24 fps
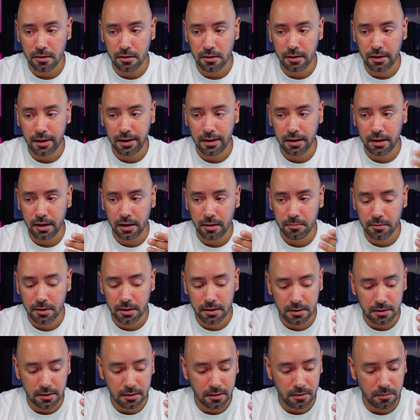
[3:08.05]
they claim
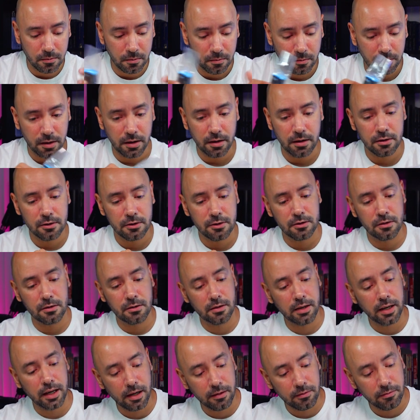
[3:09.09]
that we
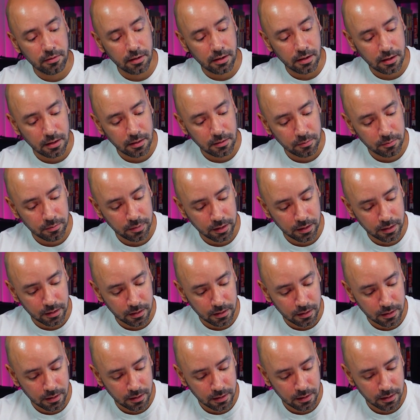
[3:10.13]
should have a
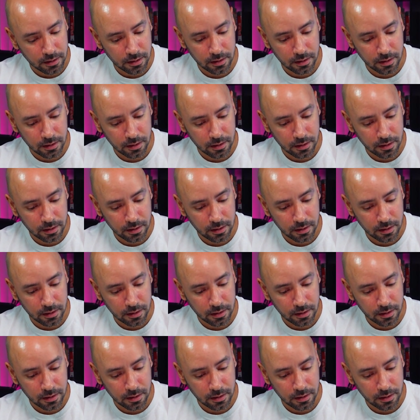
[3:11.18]
better